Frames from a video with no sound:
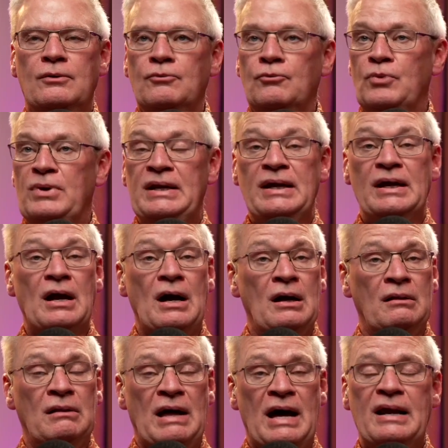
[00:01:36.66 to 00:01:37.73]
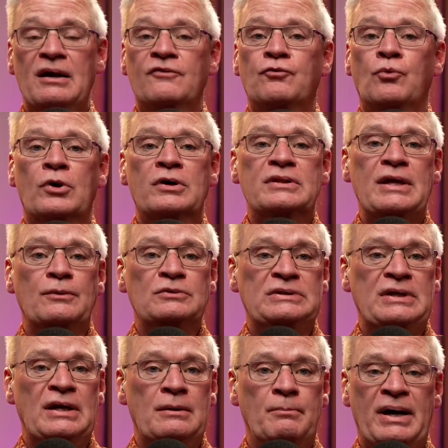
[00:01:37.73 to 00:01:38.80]
reading a lot of work that
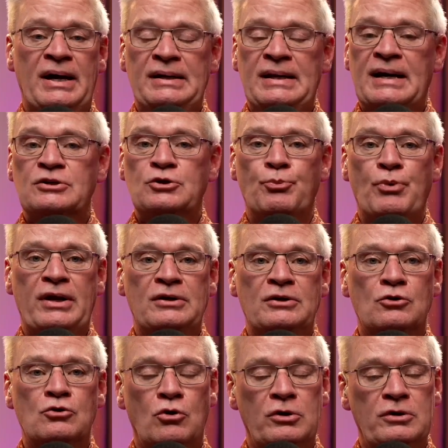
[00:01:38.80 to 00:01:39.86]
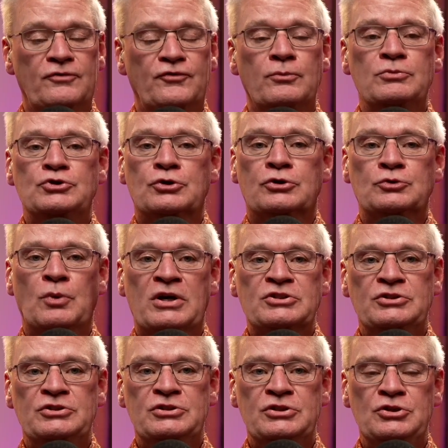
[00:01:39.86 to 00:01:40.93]
was done by Dr. Brandon Kohrt from George
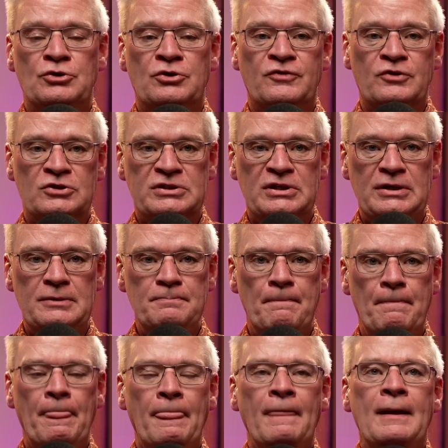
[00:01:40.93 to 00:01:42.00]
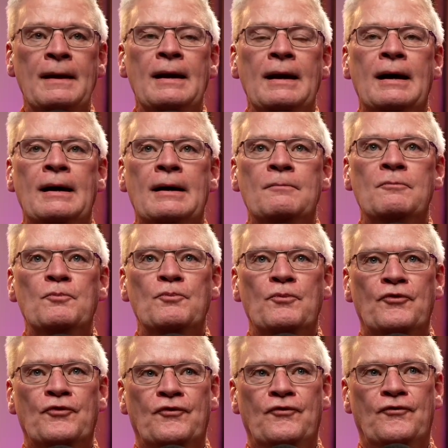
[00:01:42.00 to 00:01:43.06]
Washington University.
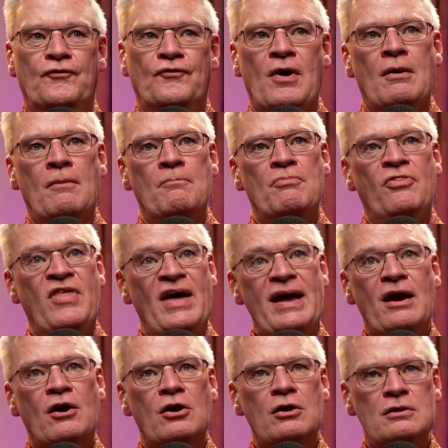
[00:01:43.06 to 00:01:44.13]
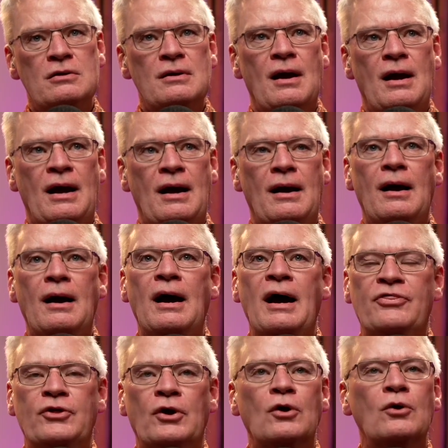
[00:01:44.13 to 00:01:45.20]
From there,
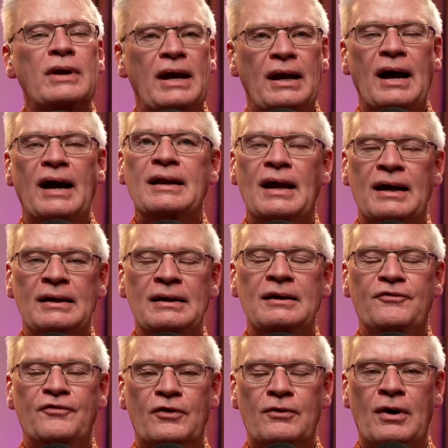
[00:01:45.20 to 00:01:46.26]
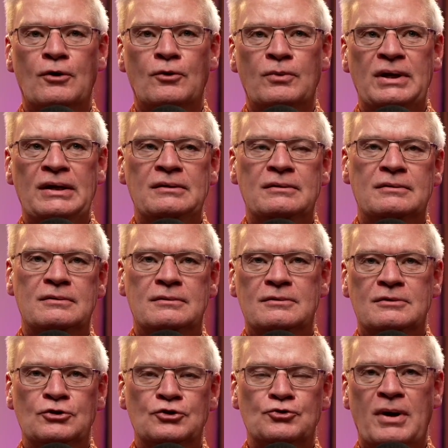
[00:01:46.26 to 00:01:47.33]
I thought, okay, I need to figure out a way
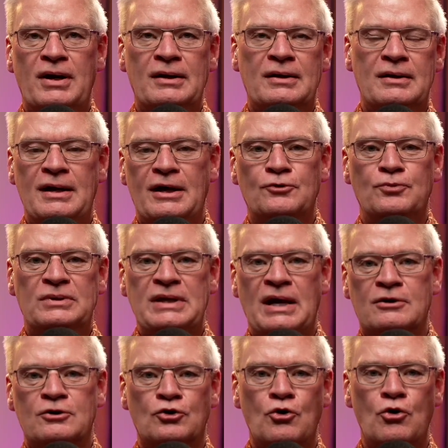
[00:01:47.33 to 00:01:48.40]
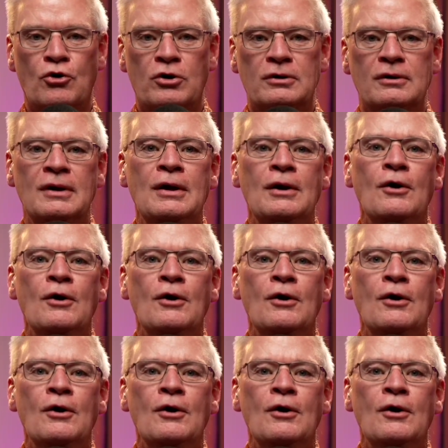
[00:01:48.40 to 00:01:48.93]
to try to connect with Dr. Kohrt,